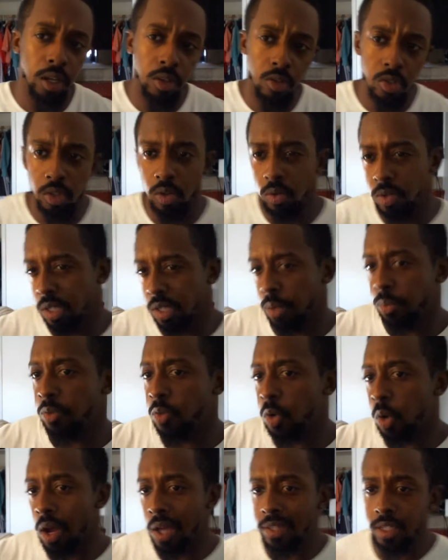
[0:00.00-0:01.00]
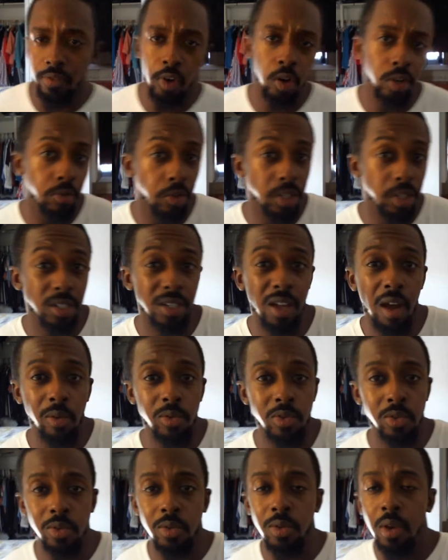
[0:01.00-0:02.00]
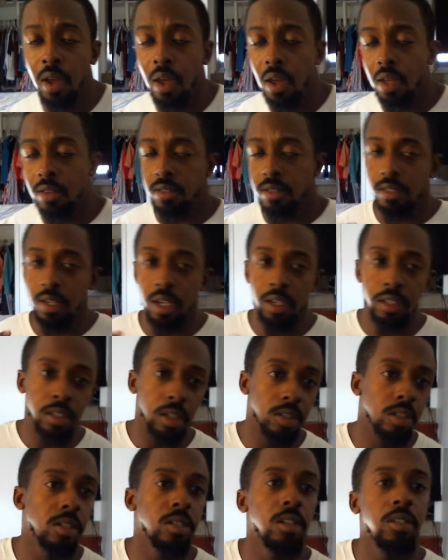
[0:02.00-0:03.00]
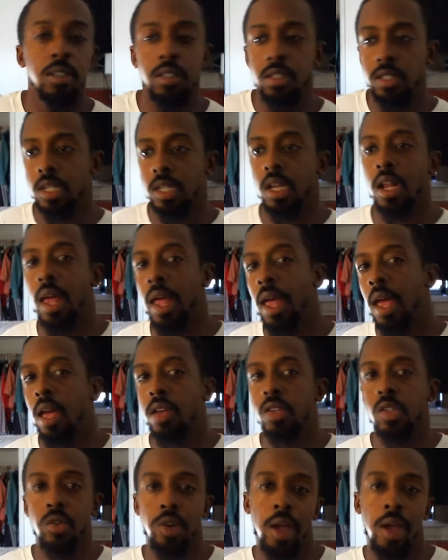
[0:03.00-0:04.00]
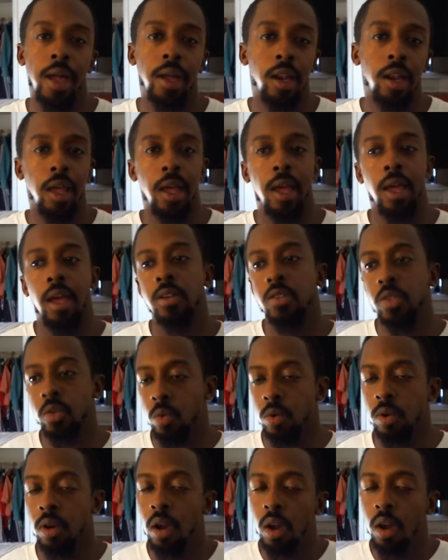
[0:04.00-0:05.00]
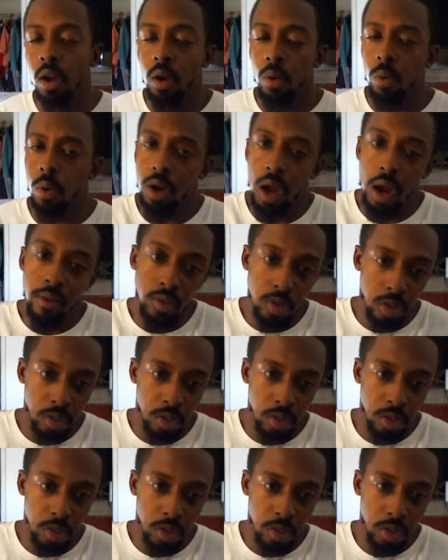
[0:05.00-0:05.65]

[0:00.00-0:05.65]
And so some of you guys I've already reached out to take such and such of this class or that class or whatever.